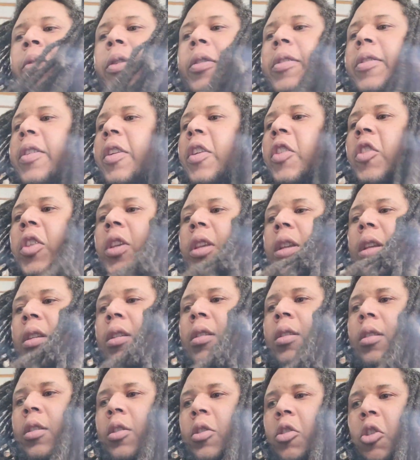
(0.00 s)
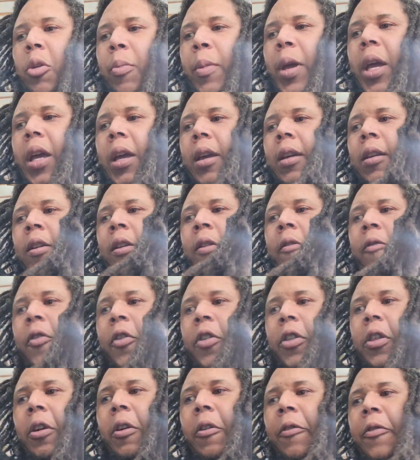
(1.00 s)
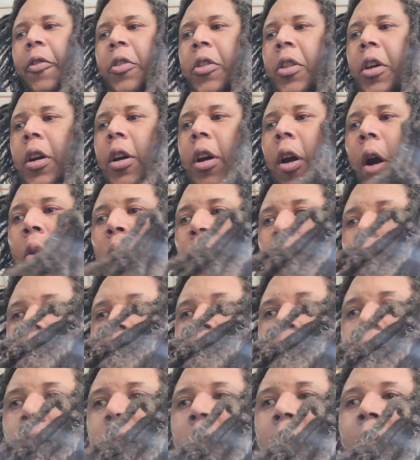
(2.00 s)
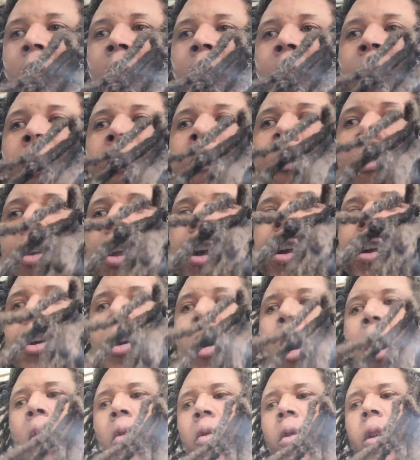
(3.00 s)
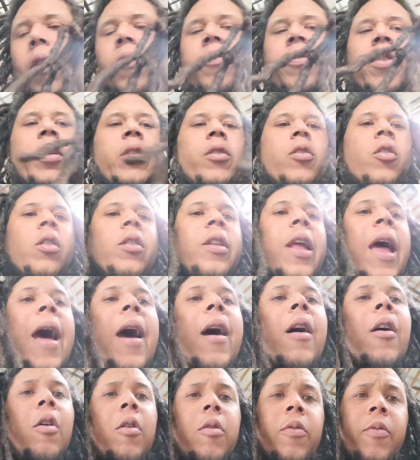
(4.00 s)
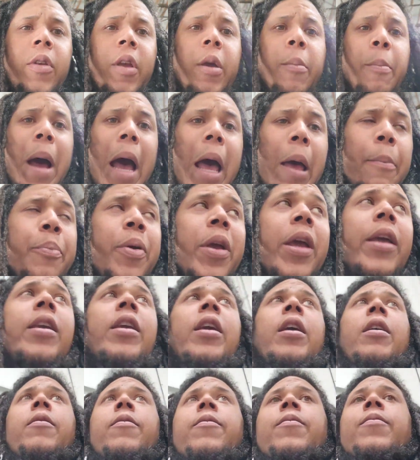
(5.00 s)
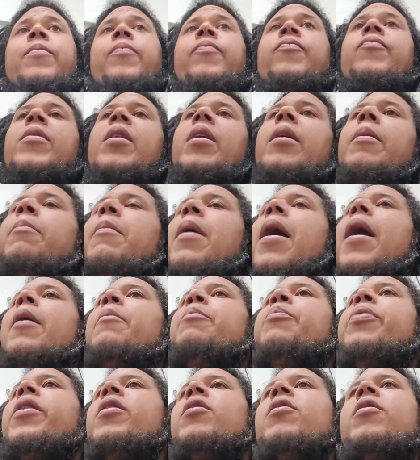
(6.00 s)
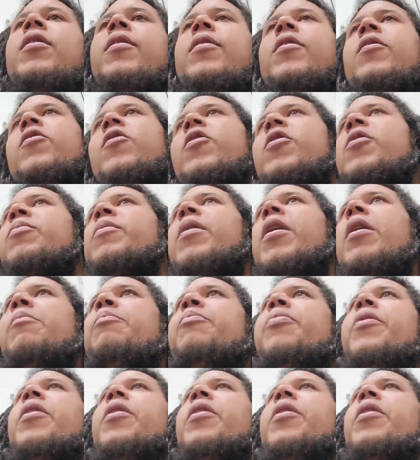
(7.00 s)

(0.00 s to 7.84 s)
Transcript: position. You know what I mean? For the for the goats, for the goat of this now, in my opinion in my opinion, this is just my